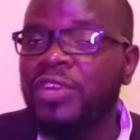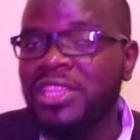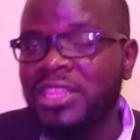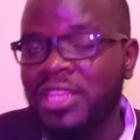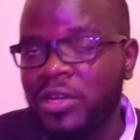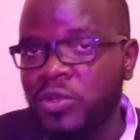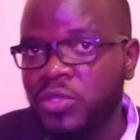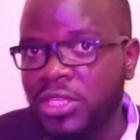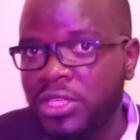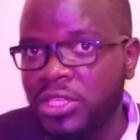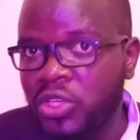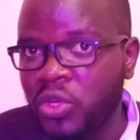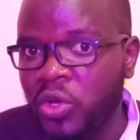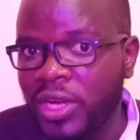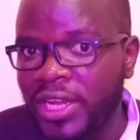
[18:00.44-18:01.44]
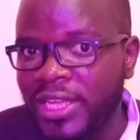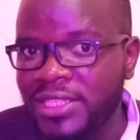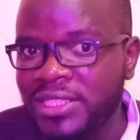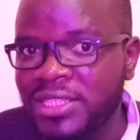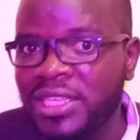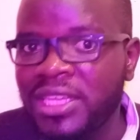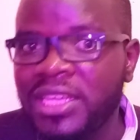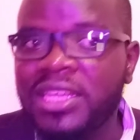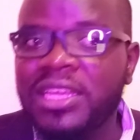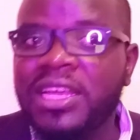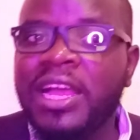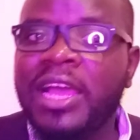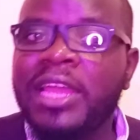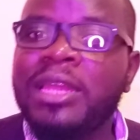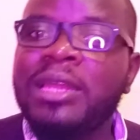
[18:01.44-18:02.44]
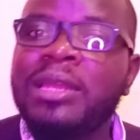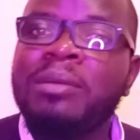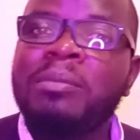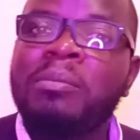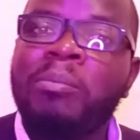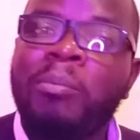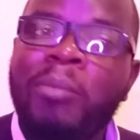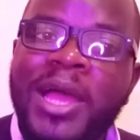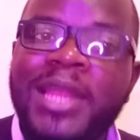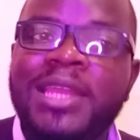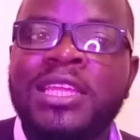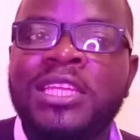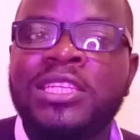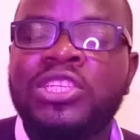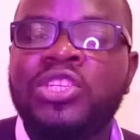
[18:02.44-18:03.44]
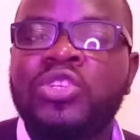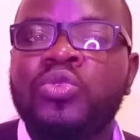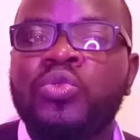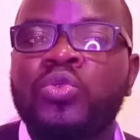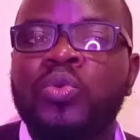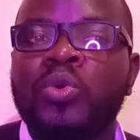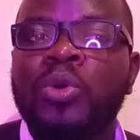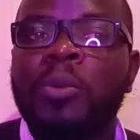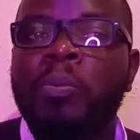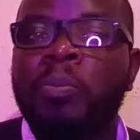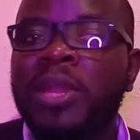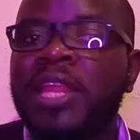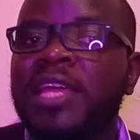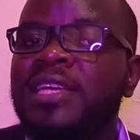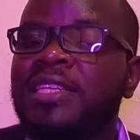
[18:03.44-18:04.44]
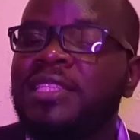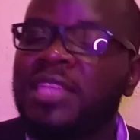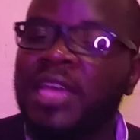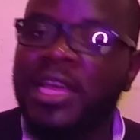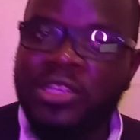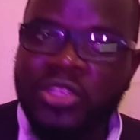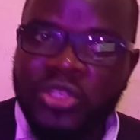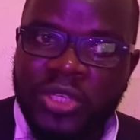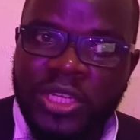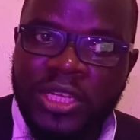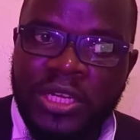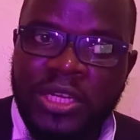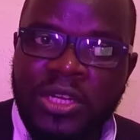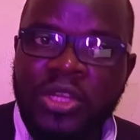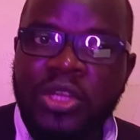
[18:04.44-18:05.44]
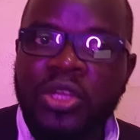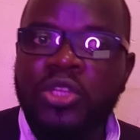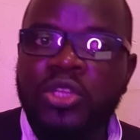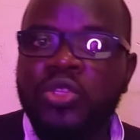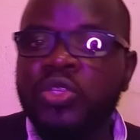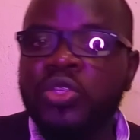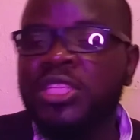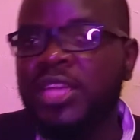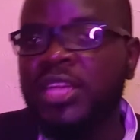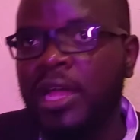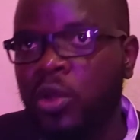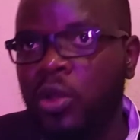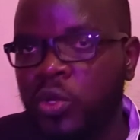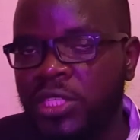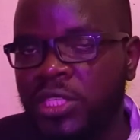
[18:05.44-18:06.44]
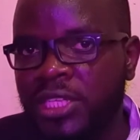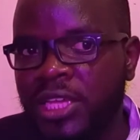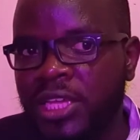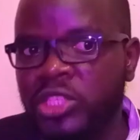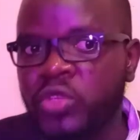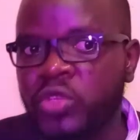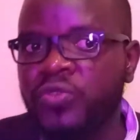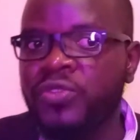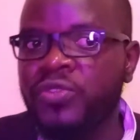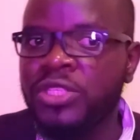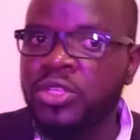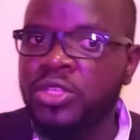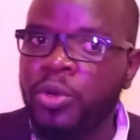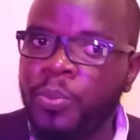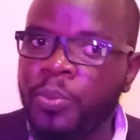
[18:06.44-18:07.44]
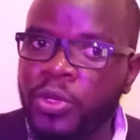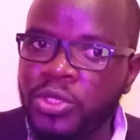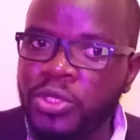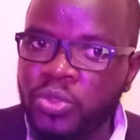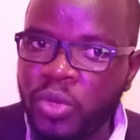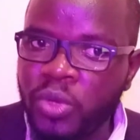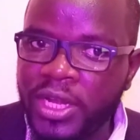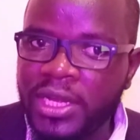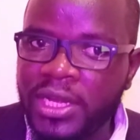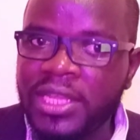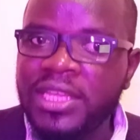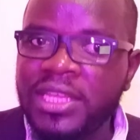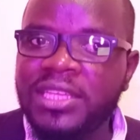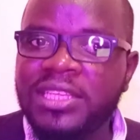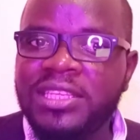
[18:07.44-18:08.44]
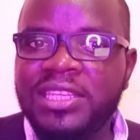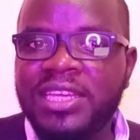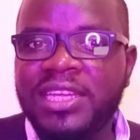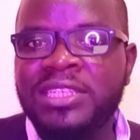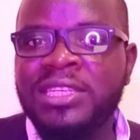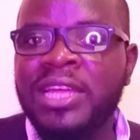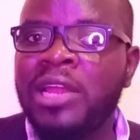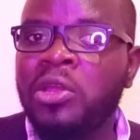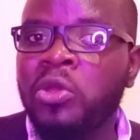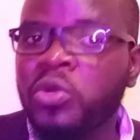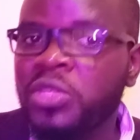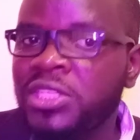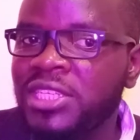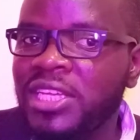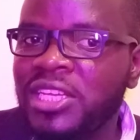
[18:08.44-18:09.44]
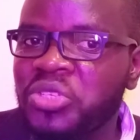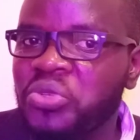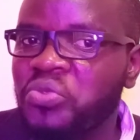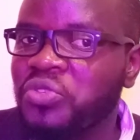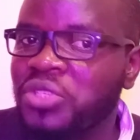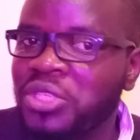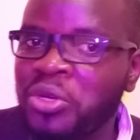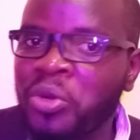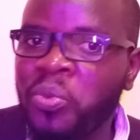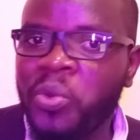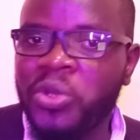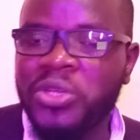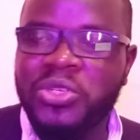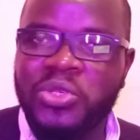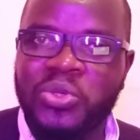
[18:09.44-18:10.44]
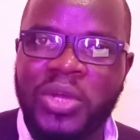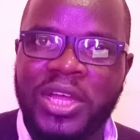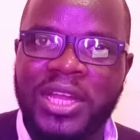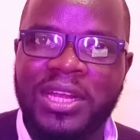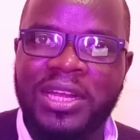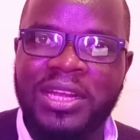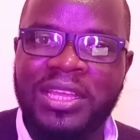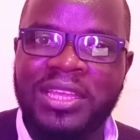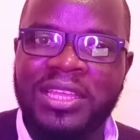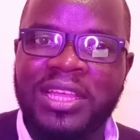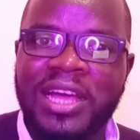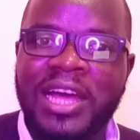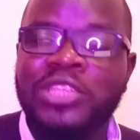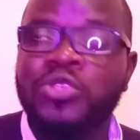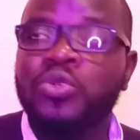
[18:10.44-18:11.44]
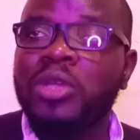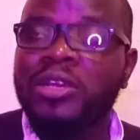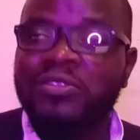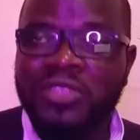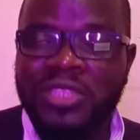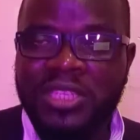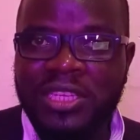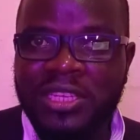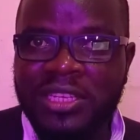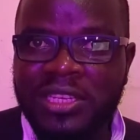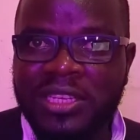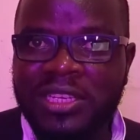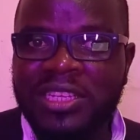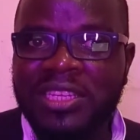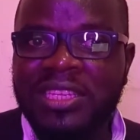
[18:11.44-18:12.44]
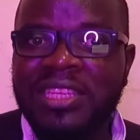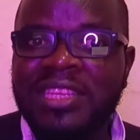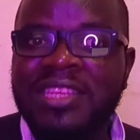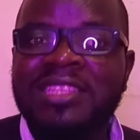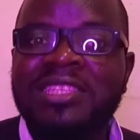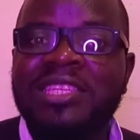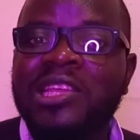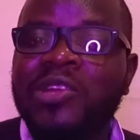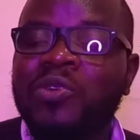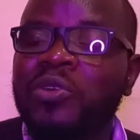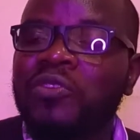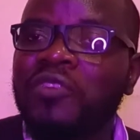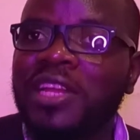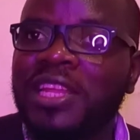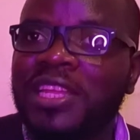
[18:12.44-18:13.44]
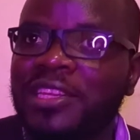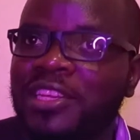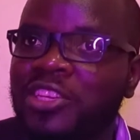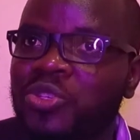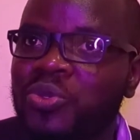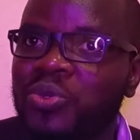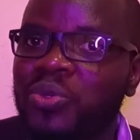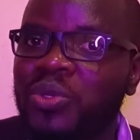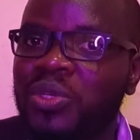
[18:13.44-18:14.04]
$1,000 can manage to place a trade using a lot size of 0.1. Yet a lot size of 0.1, as we have seen, is equivalent to